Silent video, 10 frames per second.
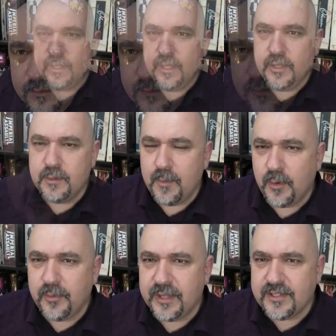You can
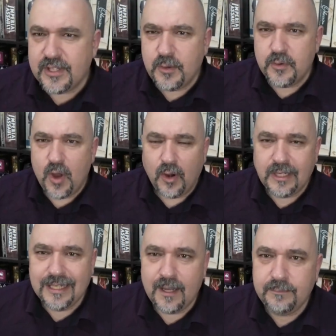model things that you're
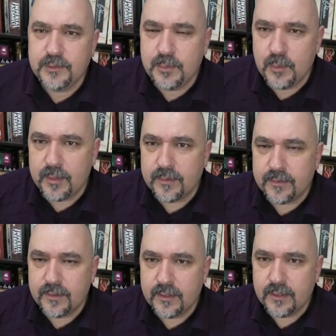not comfortable
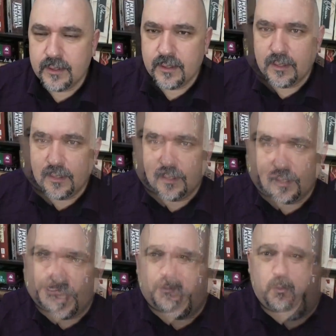with. So
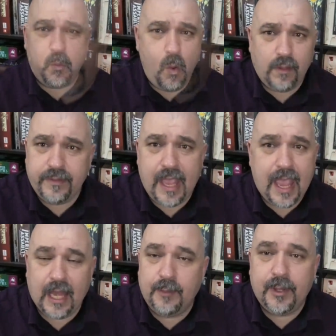really, what the
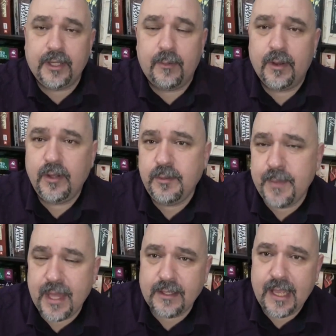hell am I going on
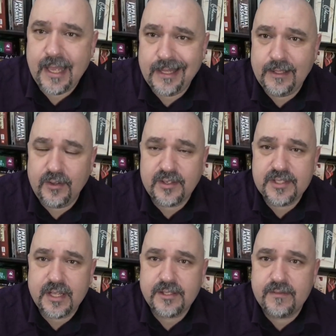about? And the
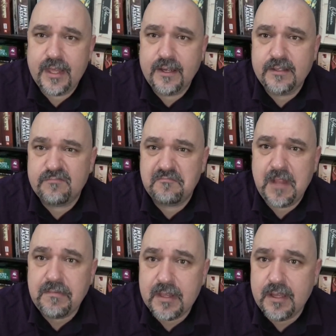honest answer to that is
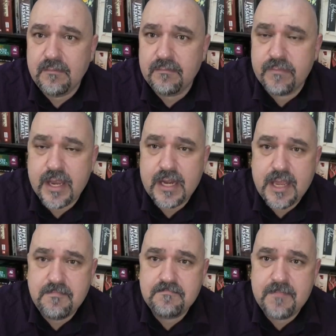nothing
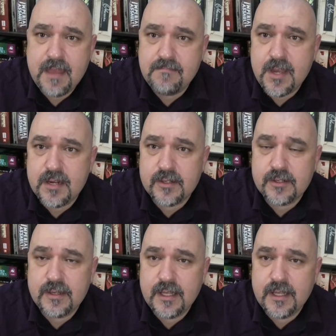really that much.